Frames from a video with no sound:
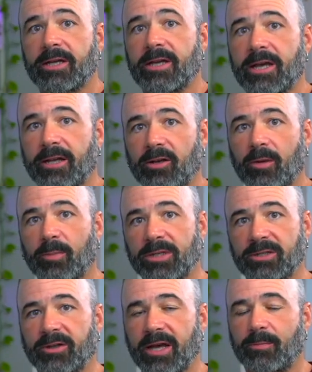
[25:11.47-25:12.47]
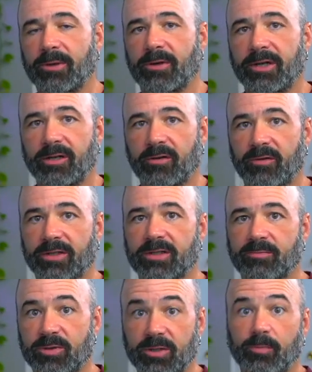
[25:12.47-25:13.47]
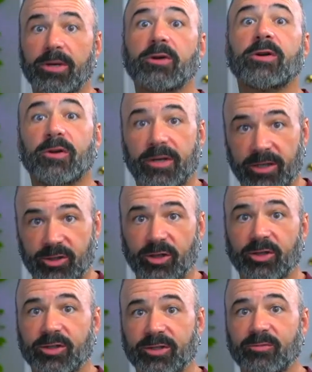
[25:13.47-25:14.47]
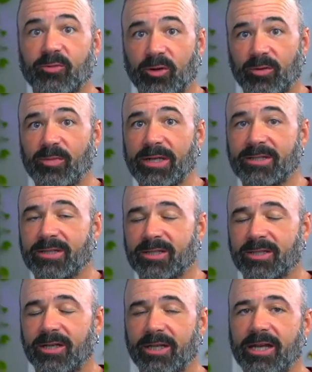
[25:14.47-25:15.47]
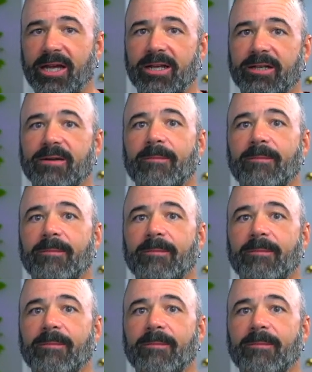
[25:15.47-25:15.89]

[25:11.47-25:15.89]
And up until that period of its superior conjunction, where it meets the sun again,